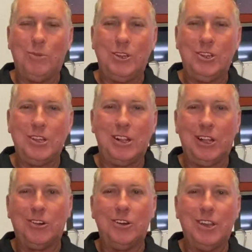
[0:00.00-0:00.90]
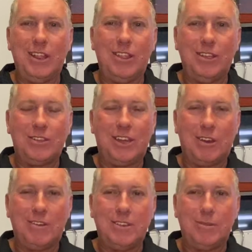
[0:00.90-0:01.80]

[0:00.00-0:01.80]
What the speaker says: which you can click on any of those categories,